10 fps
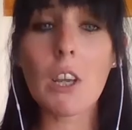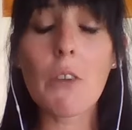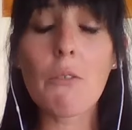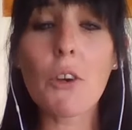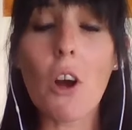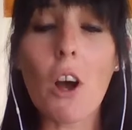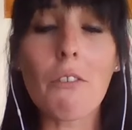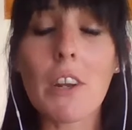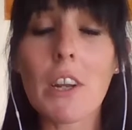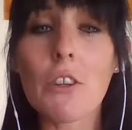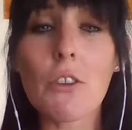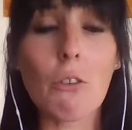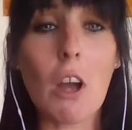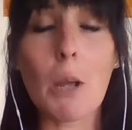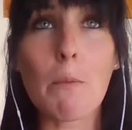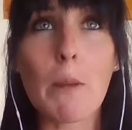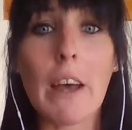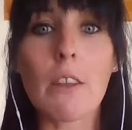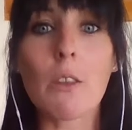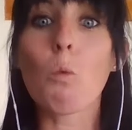If you're often described
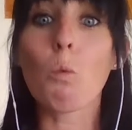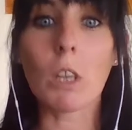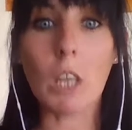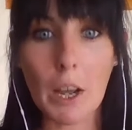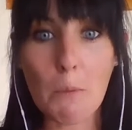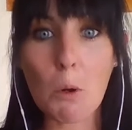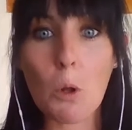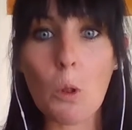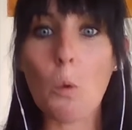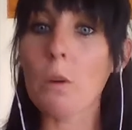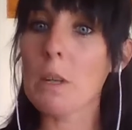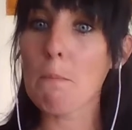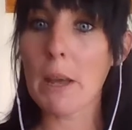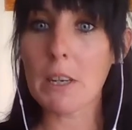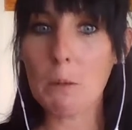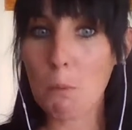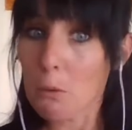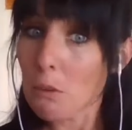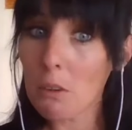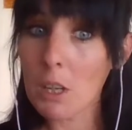as reliable or
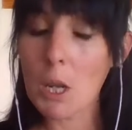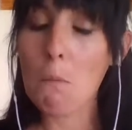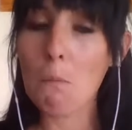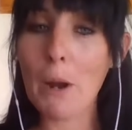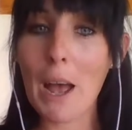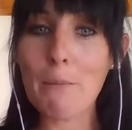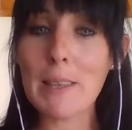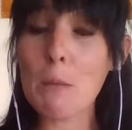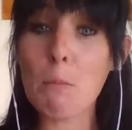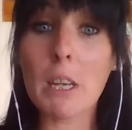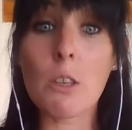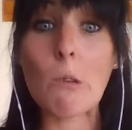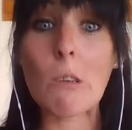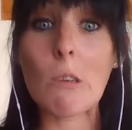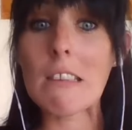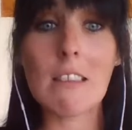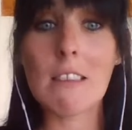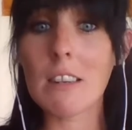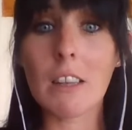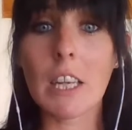dependable, perhaps that's because you
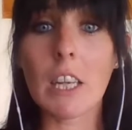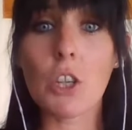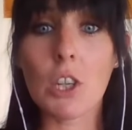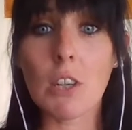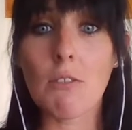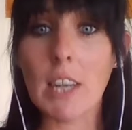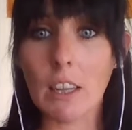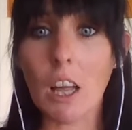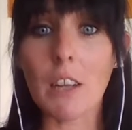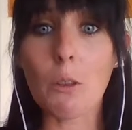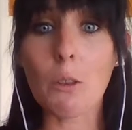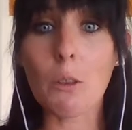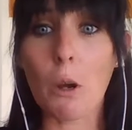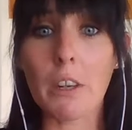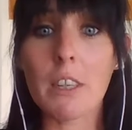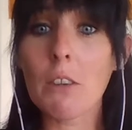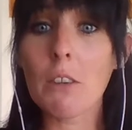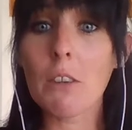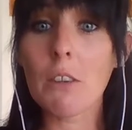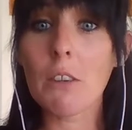consistently achieve deadlines or
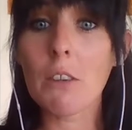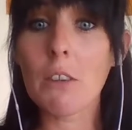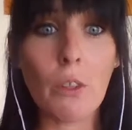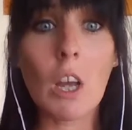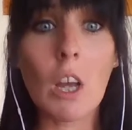productivity goals.